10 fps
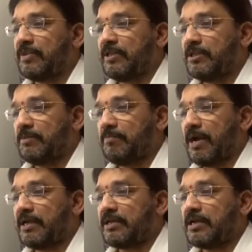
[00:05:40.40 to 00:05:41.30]
The
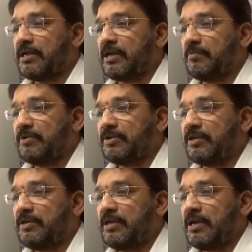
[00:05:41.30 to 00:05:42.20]
Banking
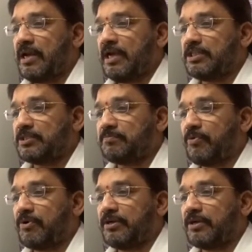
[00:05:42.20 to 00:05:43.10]
Commission has
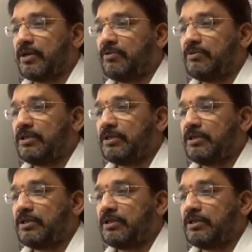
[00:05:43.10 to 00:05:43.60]
pointed out